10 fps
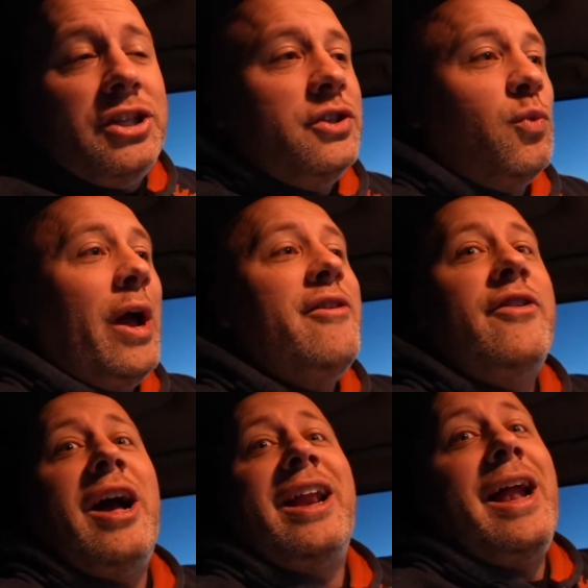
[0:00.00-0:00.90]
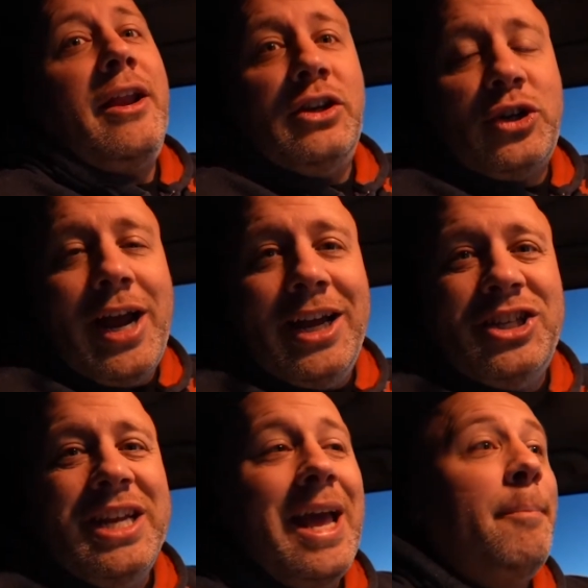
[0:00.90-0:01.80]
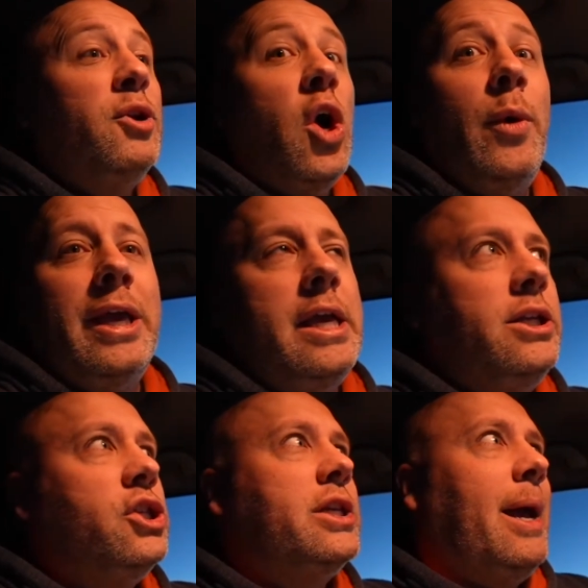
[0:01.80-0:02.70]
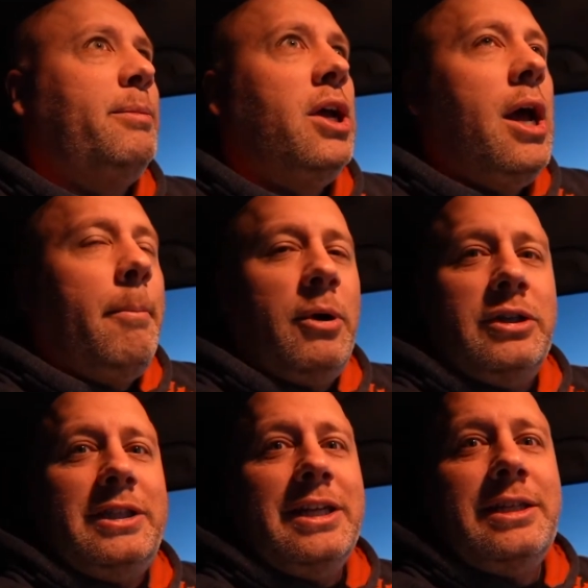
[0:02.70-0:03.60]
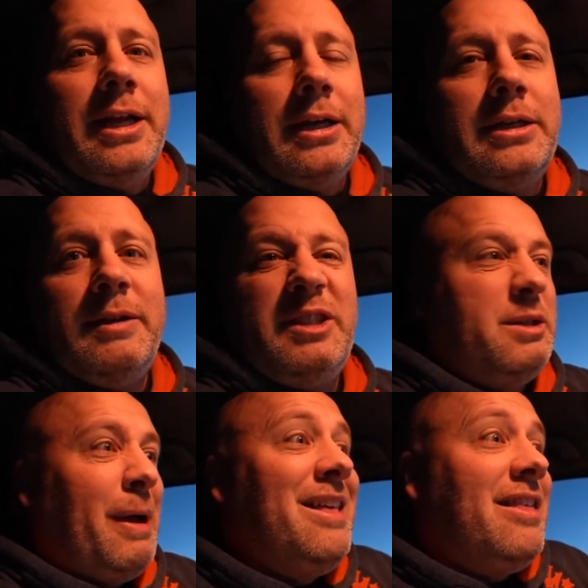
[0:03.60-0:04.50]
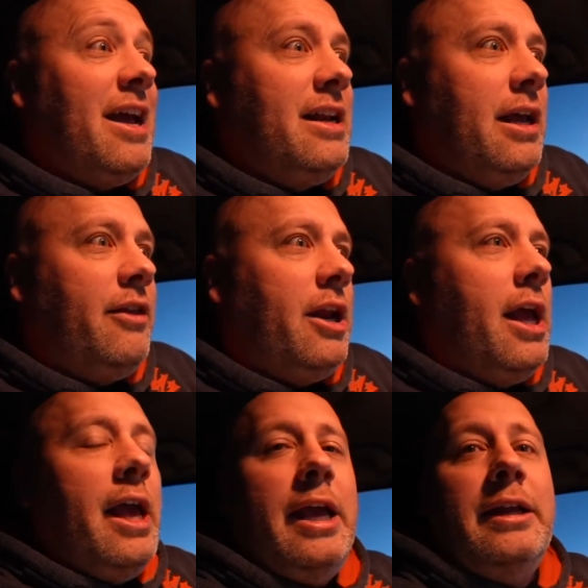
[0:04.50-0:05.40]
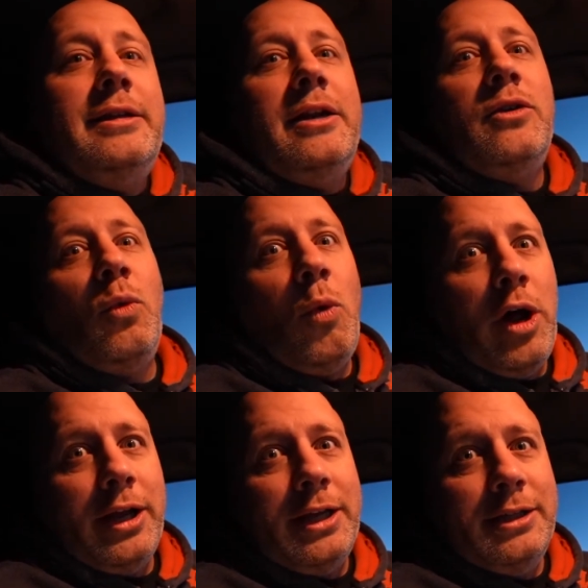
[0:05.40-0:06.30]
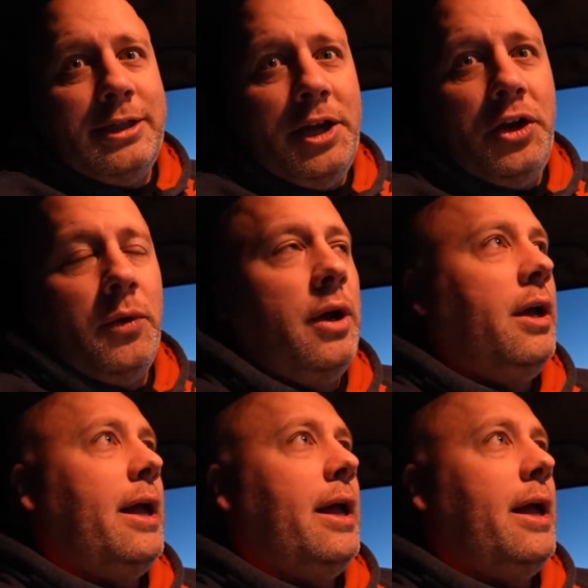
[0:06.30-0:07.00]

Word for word: And his wife got it out of the trash, and he kept going. He just kept persisting despite the idea that he didn't want to continue.